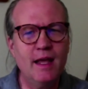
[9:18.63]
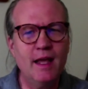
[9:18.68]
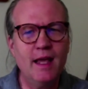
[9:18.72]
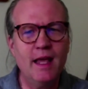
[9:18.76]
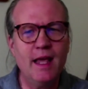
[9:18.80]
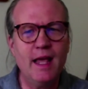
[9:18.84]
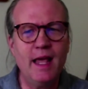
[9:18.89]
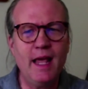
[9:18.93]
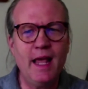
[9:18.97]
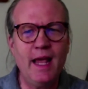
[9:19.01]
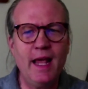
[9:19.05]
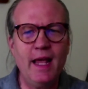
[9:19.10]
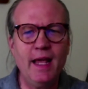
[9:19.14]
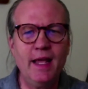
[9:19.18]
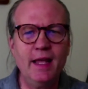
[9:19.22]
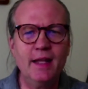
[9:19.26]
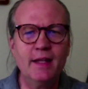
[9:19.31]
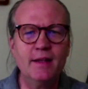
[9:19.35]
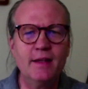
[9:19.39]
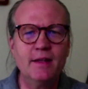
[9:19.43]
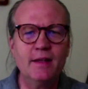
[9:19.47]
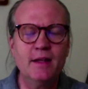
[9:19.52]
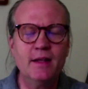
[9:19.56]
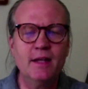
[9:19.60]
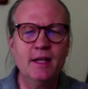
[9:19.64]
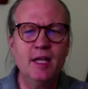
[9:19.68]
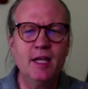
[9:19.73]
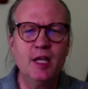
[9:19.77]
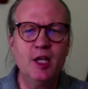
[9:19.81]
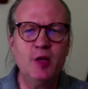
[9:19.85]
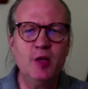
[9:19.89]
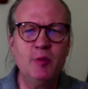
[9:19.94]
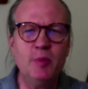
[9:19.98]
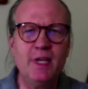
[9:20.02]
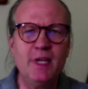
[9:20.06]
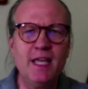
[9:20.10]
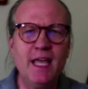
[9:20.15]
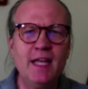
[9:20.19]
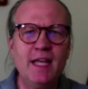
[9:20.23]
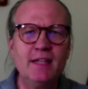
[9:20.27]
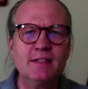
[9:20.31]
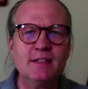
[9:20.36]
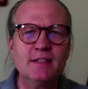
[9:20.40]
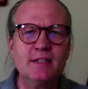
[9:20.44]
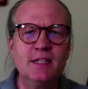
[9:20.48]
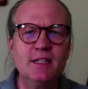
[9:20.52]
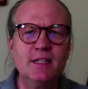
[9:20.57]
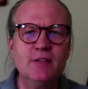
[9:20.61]
and you began to
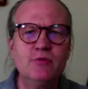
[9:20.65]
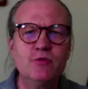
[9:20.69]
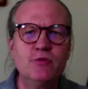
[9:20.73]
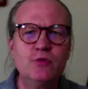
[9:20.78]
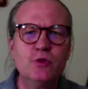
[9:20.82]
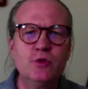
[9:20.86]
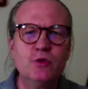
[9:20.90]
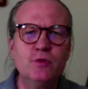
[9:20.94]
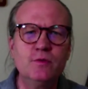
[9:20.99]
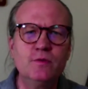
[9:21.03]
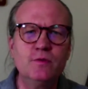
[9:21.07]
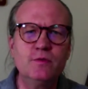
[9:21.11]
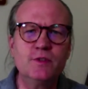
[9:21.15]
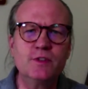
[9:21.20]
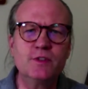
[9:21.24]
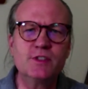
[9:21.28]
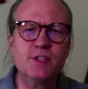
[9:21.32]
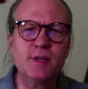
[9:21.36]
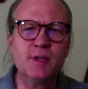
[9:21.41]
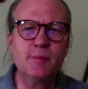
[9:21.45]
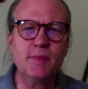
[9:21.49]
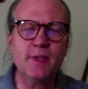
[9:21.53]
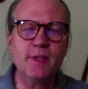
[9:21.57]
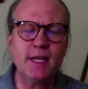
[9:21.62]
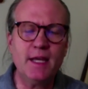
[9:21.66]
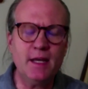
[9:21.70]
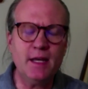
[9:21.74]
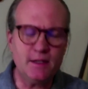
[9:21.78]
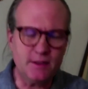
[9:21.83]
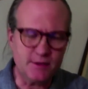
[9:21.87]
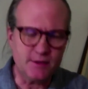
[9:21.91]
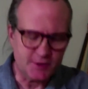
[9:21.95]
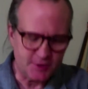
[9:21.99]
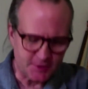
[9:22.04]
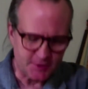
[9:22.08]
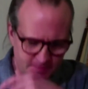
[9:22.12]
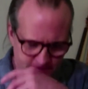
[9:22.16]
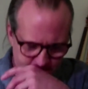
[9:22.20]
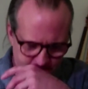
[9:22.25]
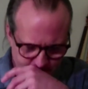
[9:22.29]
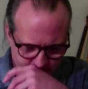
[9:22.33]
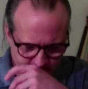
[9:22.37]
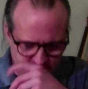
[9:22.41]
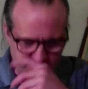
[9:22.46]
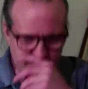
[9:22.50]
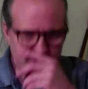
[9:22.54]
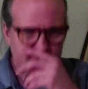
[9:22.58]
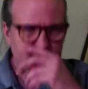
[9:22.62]
leave room for something else.
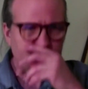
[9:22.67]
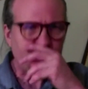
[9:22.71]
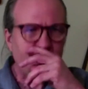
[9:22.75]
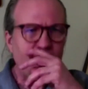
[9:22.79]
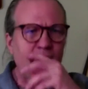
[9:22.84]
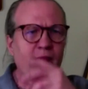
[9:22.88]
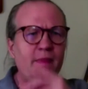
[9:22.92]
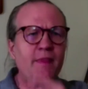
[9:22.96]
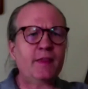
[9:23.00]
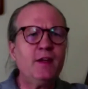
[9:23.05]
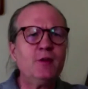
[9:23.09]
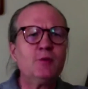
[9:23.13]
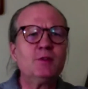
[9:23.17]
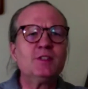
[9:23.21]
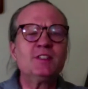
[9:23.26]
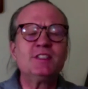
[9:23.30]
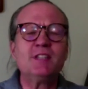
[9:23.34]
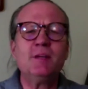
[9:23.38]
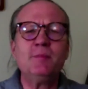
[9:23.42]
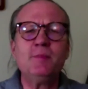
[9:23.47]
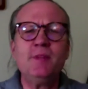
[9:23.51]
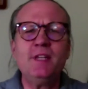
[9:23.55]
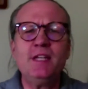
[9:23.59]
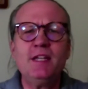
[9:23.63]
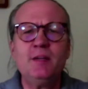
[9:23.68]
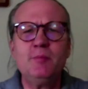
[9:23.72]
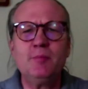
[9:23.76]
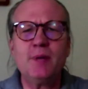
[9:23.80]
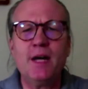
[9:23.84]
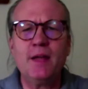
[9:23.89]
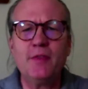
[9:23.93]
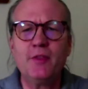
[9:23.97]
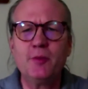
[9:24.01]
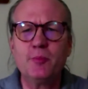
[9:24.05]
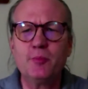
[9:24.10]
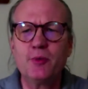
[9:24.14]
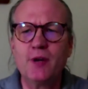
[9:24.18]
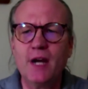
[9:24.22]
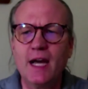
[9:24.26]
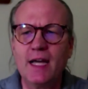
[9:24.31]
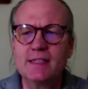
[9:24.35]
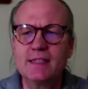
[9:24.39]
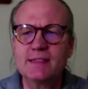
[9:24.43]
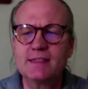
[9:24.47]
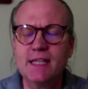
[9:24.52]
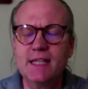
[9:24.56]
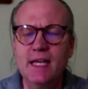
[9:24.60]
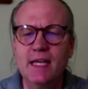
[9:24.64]
There was something about the
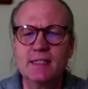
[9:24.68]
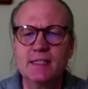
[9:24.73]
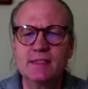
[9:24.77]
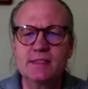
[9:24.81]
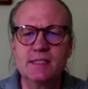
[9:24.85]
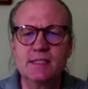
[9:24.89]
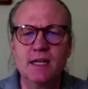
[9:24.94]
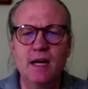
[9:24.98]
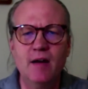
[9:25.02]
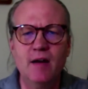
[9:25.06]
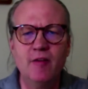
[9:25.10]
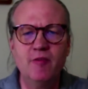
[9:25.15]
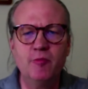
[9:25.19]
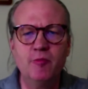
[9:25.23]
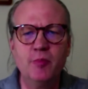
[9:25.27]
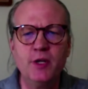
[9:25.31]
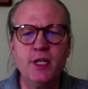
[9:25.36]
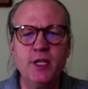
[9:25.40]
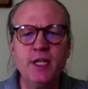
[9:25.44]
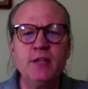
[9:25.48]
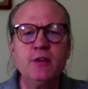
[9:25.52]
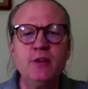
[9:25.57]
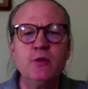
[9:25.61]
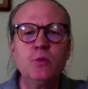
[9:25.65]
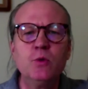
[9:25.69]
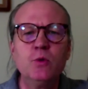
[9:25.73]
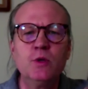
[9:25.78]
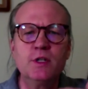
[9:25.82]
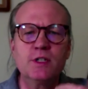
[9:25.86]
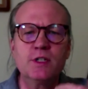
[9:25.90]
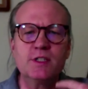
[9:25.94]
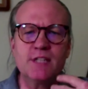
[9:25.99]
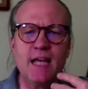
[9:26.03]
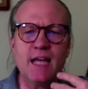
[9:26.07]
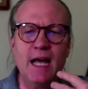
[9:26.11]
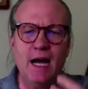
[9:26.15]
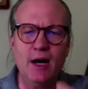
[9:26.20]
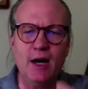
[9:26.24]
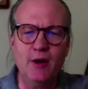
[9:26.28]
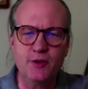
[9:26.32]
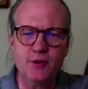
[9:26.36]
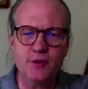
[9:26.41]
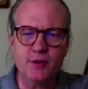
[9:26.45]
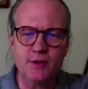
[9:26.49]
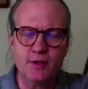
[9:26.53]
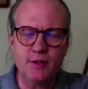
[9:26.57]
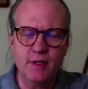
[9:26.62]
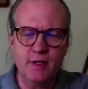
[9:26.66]
process of bringing the words
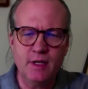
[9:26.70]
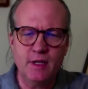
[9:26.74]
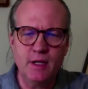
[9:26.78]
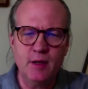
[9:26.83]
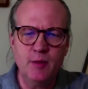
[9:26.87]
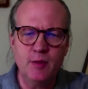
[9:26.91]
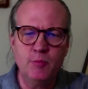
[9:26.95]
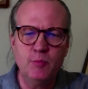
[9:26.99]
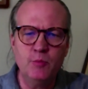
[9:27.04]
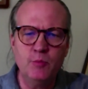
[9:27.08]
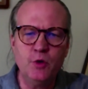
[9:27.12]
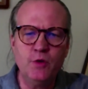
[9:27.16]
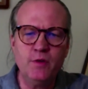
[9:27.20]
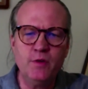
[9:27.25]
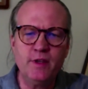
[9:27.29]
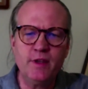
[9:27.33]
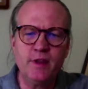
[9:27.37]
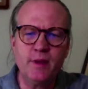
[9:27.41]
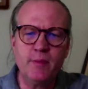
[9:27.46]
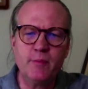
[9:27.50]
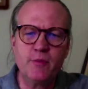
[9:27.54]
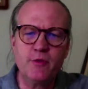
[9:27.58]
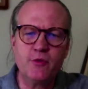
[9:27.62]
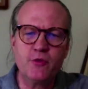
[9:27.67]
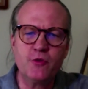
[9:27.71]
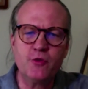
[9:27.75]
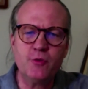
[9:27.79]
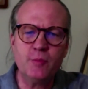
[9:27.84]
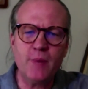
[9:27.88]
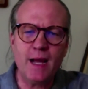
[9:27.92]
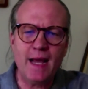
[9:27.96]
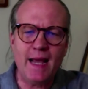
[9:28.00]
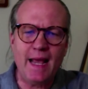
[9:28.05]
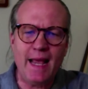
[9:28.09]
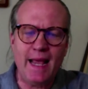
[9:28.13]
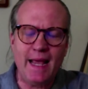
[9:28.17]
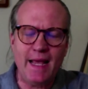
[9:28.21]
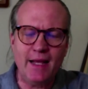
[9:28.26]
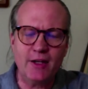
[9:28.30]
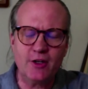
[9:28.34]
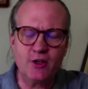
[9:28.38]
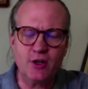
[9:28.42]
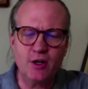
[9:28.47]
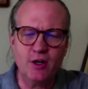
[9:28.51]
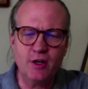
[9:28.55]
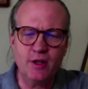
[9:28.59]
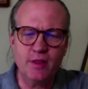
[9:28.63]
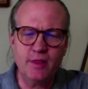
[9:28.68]
out, moving them through my hand
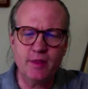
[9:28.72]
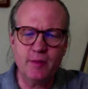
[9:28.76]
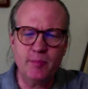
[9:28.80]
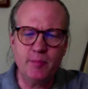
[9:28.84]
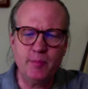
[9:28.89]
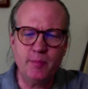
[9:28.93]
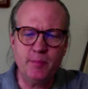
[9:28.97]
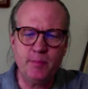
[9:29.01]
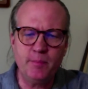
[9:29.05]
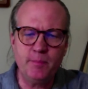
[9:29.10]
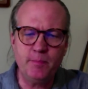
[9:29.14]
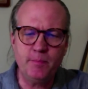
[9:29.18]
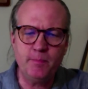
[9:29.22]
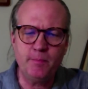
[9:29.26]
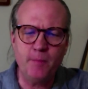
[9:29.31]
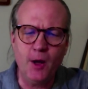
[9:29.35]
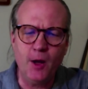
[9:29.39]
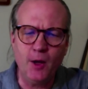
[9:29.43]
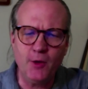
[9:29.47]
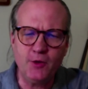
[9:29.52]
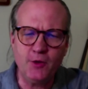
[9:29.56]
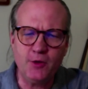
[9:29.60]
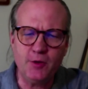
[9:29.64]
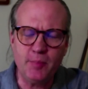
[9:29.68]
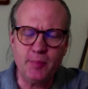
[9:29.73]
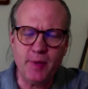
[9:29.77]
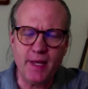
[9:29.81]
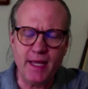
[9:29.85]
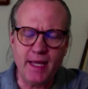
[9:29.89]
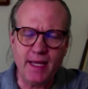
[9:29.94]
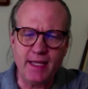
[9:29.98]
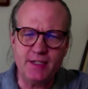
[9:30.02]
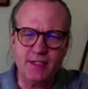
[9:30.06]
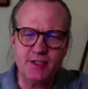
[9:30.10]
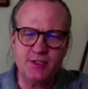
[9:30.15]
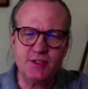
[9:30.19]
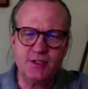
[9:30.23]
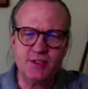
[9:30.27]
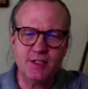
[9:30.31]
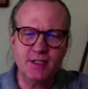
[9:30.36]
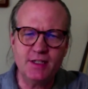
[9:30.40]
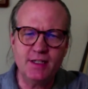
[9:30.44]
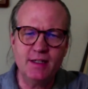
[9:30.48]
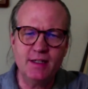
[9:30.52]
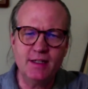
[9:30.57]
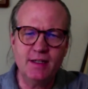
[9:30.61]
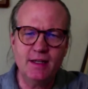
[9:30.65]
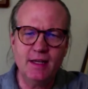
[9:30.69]
onto the page,
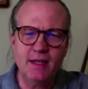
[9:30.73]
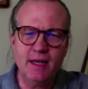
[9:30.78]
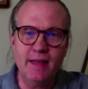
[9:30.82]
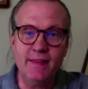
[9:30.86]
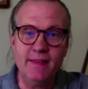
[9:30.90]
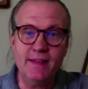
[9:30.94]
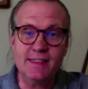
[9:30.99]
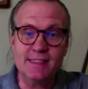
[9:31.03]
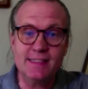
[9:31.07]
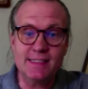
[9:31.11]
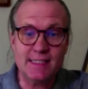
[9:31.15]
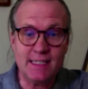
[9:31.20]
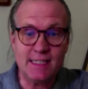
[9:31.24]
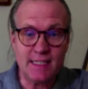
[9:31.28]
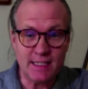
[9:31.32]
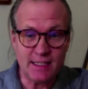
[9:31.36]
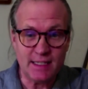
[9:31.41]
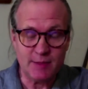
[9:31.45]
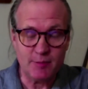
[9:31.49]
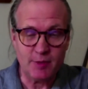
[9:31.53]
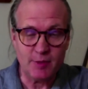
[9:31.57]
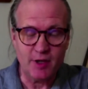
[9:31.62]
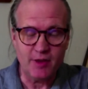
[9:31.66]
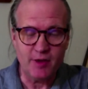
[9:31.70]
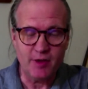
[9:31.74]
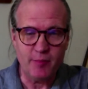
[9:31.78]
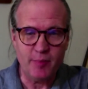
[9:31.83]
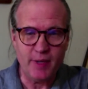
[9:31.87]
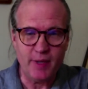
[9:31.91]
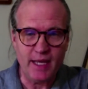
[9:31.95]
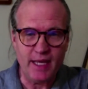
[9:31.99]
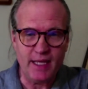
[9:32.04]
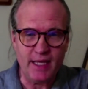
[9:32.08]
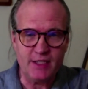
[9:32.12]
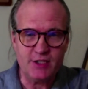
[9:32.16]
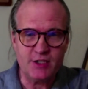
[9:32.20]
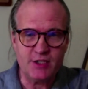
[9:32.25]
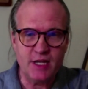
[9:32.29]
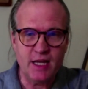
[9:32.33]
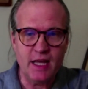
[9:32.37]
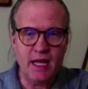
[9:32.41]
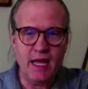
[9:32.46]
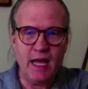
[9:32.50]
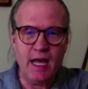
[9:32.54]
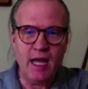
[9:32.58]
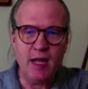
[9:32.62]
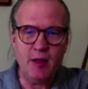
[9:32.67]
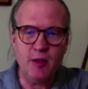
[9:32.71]
and then seeing them on the page,
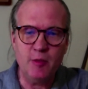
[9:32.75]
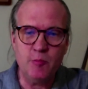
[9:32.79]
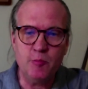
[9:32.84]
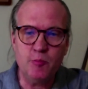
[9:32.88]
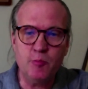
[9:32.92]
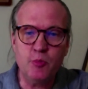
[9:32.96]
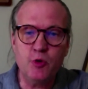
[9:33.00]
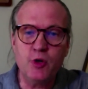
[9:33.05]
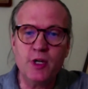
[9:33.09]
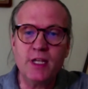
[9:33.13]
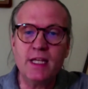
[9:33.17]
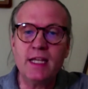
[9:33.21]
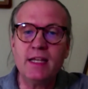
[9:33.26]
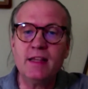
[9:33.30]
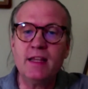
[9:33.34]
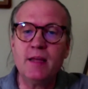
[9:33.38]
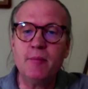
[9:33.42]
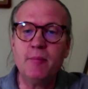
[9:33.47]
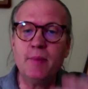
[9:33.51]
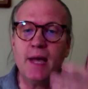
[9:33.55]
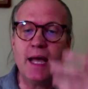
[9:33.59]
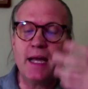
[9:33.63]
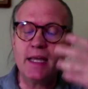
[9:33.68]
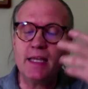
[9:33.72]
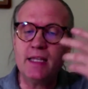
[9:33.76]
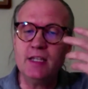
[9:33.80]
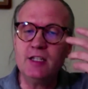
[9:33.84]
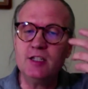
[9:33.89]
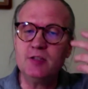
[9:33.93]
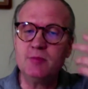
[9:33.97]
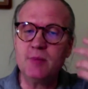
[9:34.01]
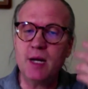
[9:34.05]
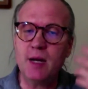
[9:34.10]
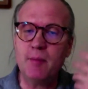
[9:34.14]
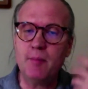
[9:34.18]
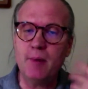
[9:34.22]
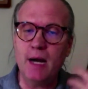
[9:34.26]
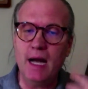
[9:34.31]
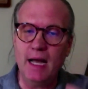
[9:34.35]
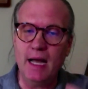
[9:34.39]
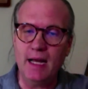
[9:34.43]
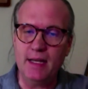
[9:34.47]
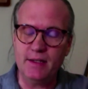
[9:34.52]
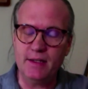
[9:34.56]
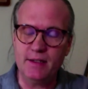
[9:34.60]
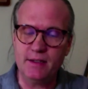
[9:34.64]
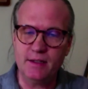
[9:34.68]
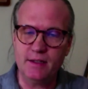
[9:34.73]
and bringing them back into my
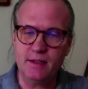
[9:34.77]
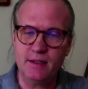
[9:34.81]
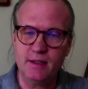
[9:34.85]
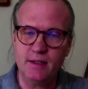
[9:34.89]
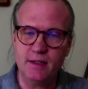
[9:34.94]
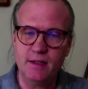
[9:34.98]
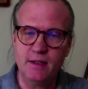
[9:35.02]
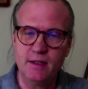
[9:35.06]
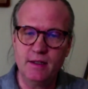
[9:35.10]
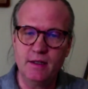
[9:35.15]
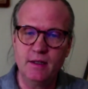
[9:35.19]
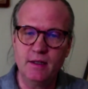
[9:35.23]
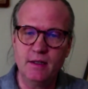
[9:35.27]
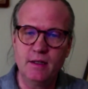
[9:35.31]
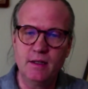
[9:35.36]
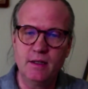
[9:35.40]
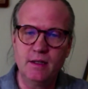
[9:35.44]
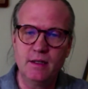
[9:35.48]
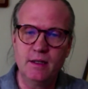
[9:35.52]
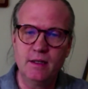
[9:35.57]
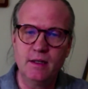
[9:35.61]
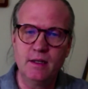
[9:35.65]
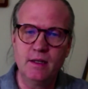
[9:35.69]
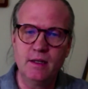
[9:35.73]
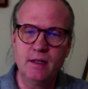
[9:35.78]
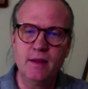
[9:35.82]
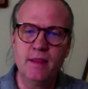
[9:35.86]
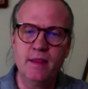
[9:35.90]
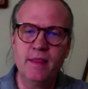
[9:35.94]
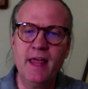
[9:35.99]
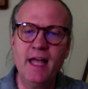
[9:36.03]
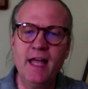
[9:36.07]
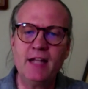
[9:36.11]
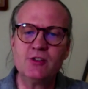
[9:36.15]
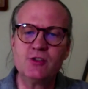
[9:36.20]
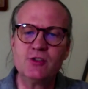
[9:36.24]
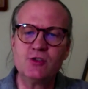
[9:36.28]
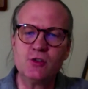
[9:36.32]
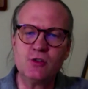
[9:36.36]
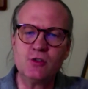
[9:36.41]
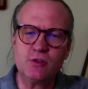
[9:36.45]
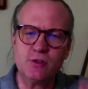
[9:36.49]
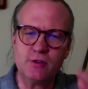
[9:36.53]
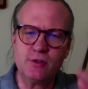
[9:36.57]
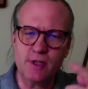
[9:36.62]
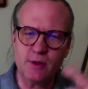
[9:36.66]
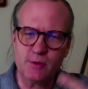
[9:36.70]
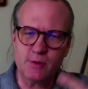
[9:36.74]
mind. That
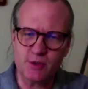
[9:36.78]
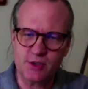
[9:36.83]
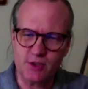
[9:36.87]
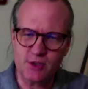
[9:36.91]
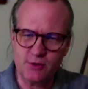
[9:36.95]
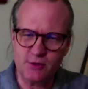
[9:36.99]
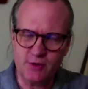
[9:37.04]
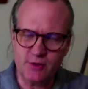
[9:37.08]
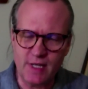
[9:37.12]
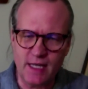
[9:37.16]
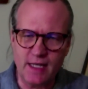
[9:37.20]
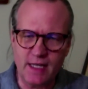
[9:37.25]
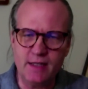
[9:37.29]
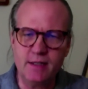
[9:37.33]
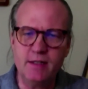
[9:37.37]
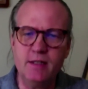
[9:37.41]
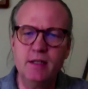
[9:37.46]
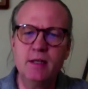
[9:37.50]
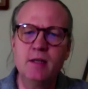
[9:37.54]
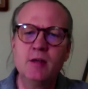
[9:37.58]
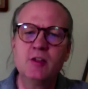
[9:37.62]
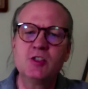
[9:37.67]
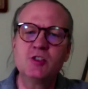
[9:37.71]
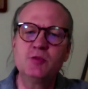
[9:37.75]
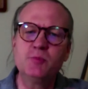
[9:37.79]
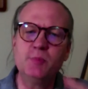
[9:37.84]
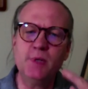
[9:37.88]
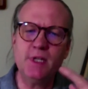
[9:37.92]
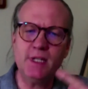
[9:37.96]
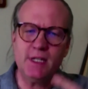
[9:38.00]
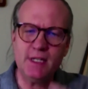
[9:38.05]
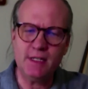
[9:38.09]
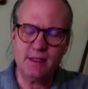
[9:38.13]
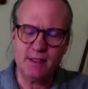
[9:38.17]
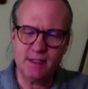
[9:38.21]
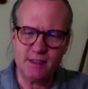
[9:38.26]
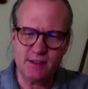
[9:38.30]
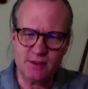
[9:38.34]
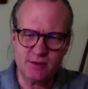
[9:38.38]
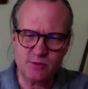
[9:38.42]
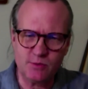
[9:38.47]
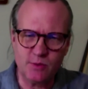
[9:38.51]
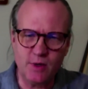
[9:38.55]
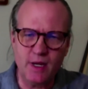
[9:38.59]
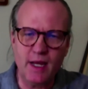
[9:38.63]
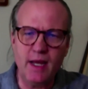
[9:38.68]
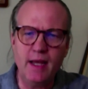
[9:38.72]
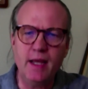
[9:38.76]
circle that was created, spinning this
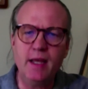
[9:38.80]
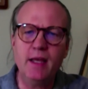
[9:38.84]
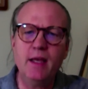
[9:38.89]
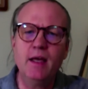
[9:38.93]
way,